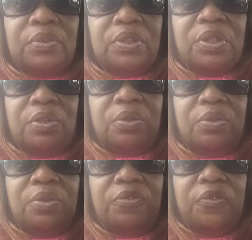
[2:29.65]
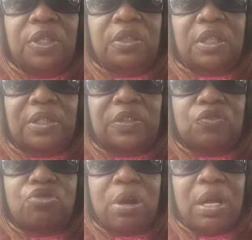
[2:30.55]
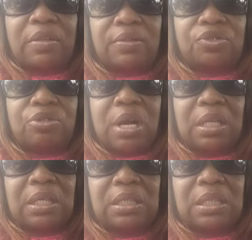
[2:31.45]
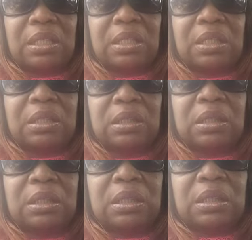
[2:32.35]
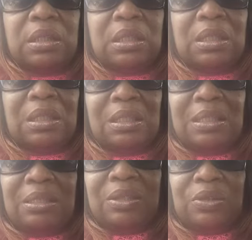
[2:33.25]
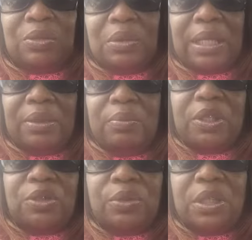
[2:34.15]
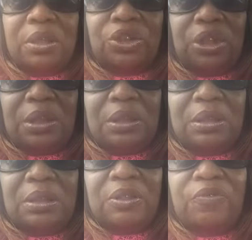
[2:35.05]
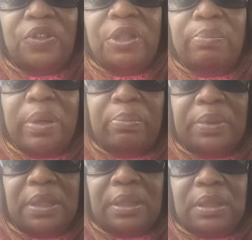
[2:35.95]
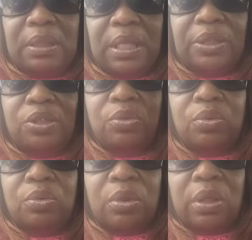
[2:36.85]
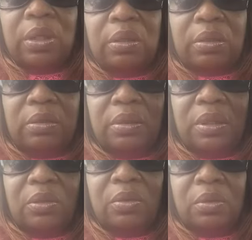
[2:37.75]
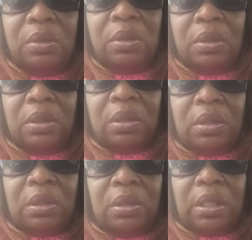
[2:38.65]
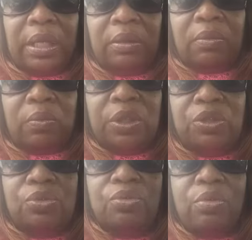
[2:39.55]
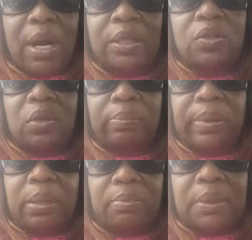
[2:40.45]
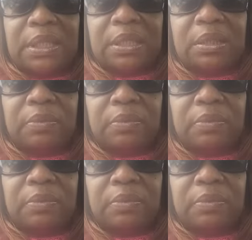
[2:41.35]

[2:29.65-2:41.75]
You know, you feel like the track is then, you know, like when you touch it, it feel bumpy. Like you on a, you know, like when you riding on bumps.